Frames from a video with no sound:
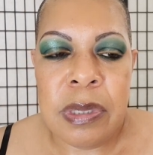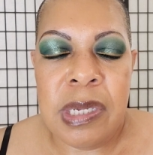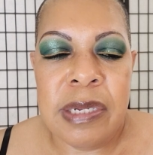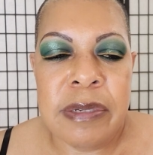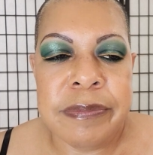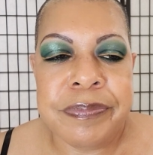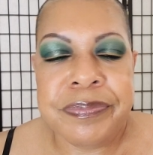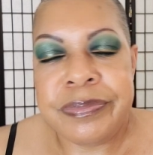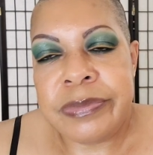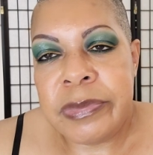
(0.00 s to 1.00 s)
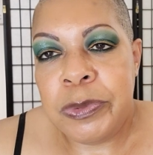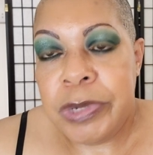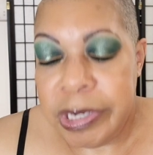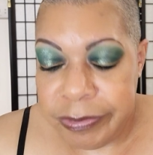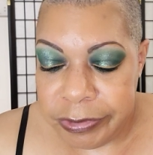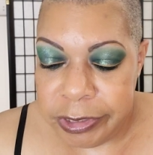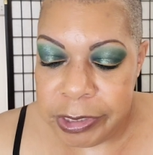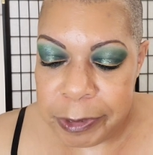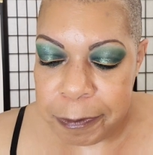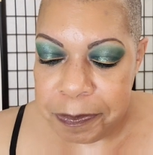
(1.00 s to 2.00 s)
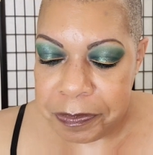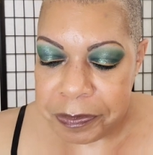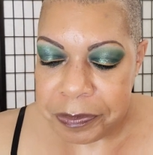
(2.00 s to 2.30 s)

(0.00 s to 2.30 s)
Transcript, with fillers: um, whatever. So,